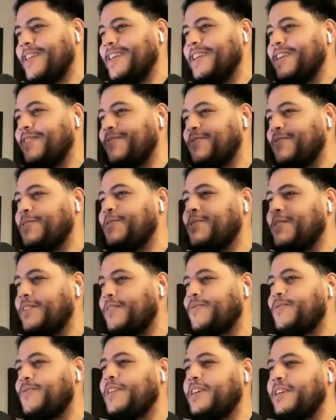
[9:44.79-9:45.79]
Like if
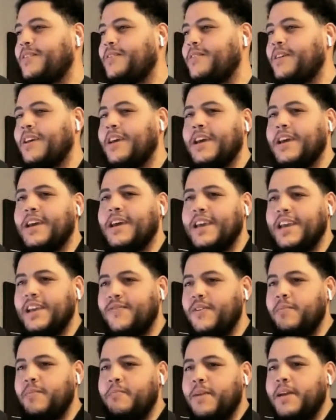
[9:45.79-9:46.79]

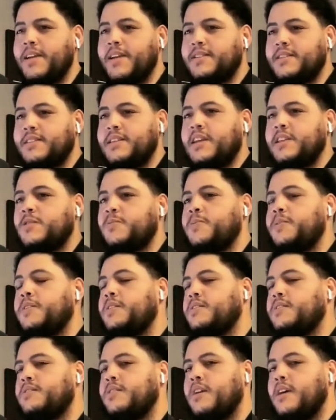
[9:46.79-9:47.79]
it made sense
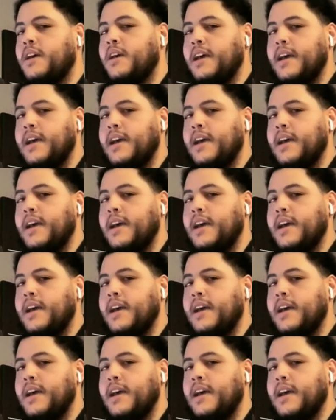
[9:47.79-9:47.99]
because